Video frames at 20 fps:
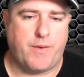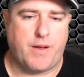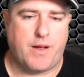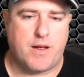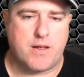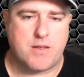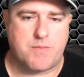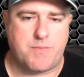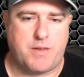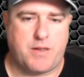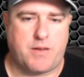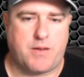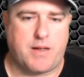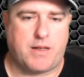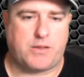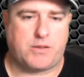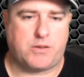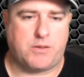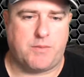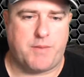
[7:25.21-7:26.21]
He asked me to
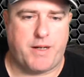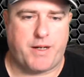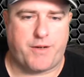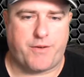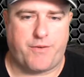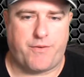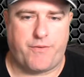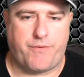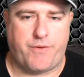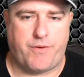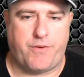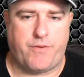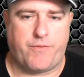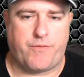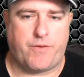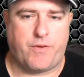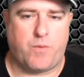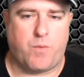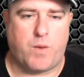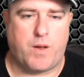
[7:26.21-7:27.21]
actually make a review
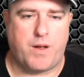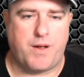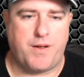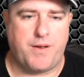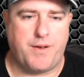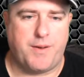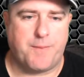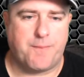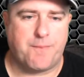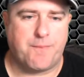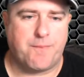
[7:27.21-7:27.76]
for the 1 year.